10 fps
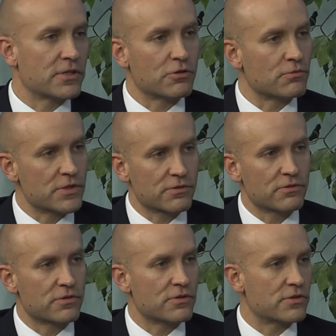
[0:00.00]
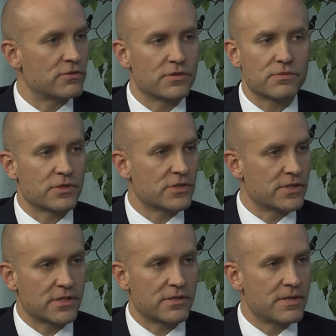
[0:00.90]
that homeschool their students, which
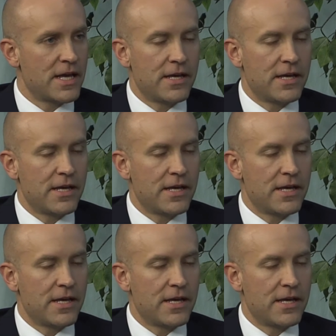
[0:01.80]
is a